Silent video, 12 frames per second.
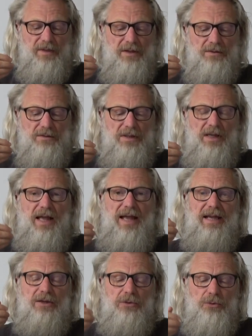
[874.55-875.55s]
an
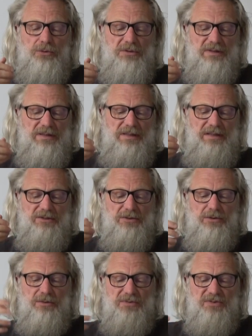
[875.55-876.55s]

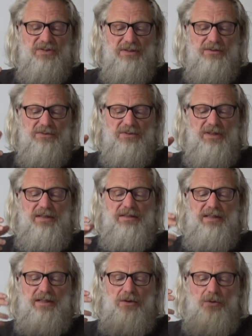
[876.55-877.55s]
agglutination of cells
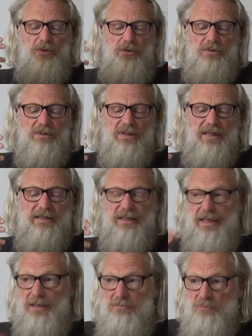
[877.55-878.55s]
that look like
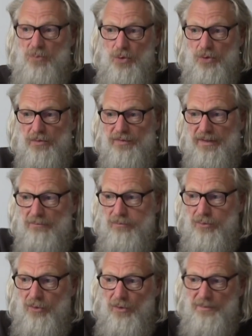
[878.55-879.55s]
a moving
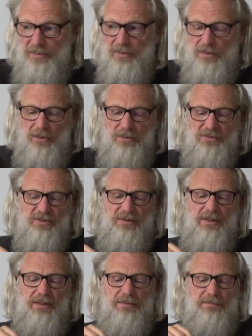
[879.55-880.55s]
blob of
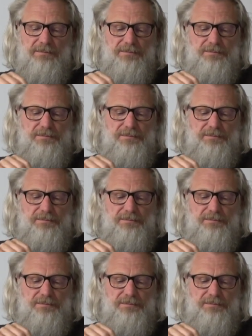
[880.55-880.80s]
slime.